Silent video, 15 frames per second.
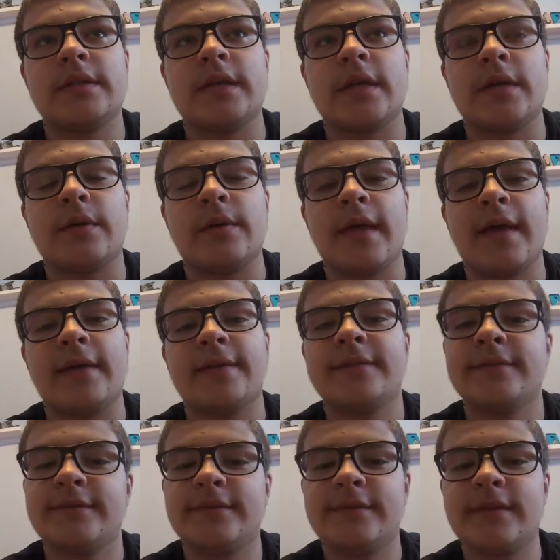so, yeah.
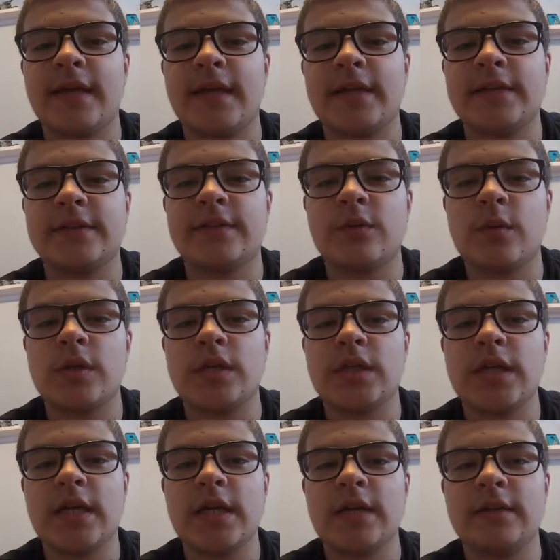Thanks for
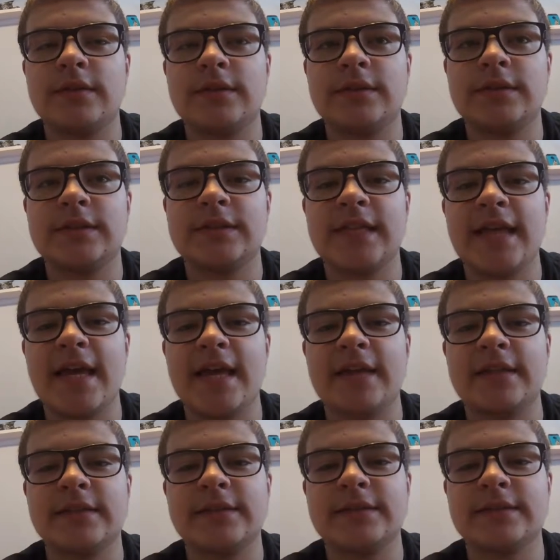watching. See ya.